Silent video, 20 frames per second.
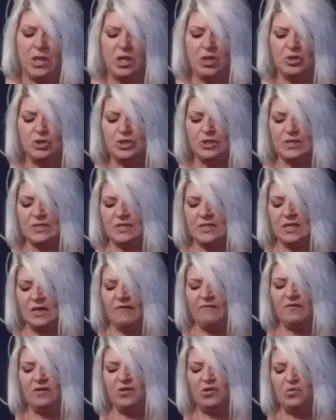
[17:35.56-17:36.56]
You just
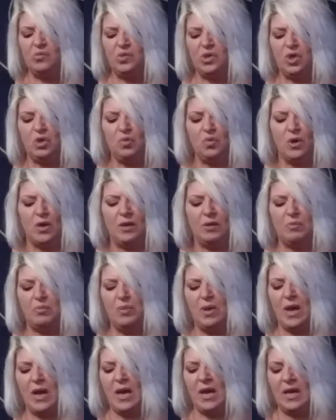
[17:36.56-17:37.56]
love Him. You want Him
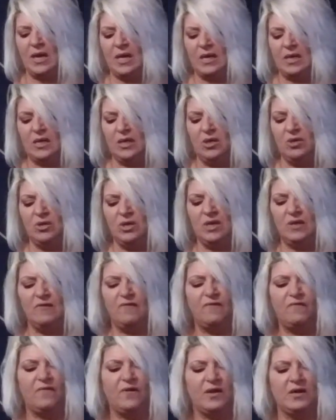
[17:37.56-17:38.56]
back. You need to
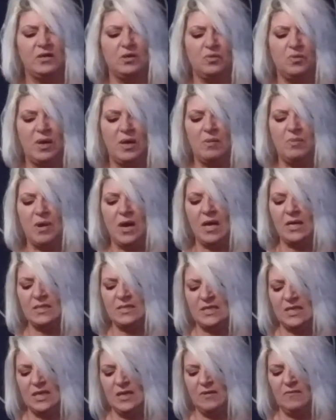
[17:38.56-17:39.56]
find a way back
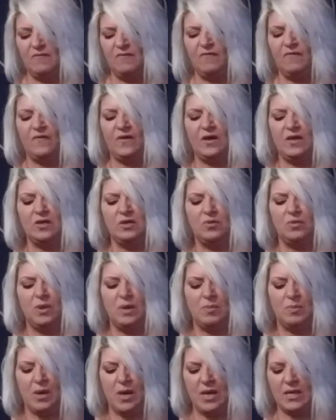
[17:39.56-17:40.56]
to Him. Find a
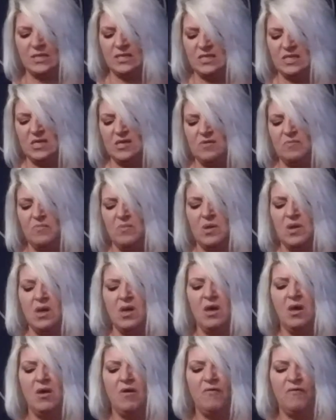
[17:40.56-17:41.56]
way back to Him.
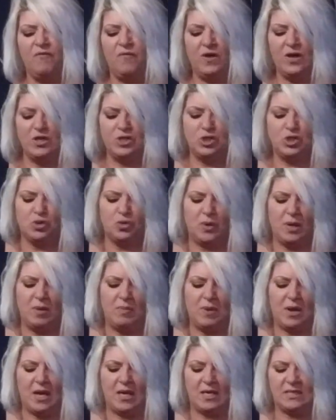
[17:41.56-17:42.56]
Find your way
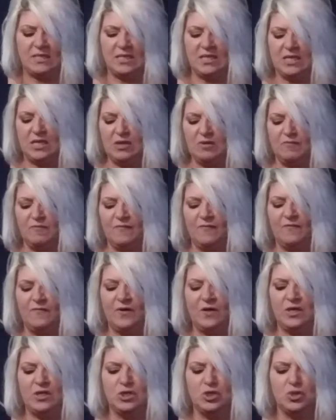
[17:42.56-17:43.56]
back to Him.
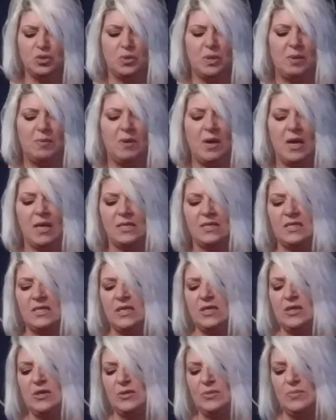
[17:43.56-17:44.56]
Find your way back to
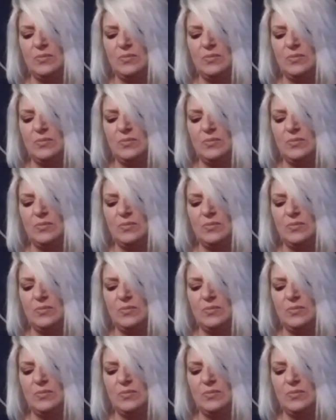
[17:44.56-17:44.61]
Him.